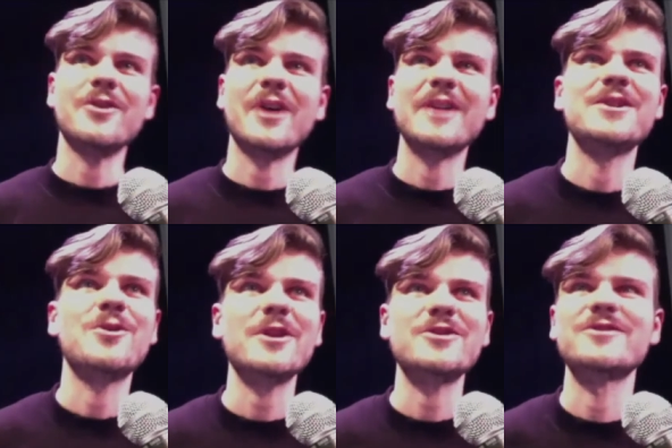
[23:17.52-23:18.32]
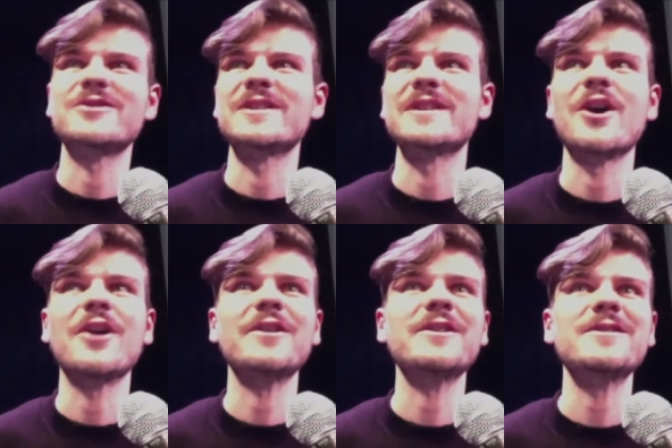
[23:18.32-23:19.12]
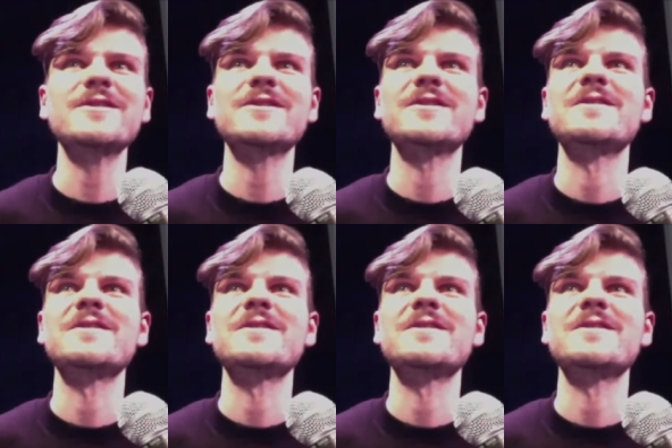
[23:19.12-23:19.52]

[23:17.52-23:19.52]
any questions in the audience?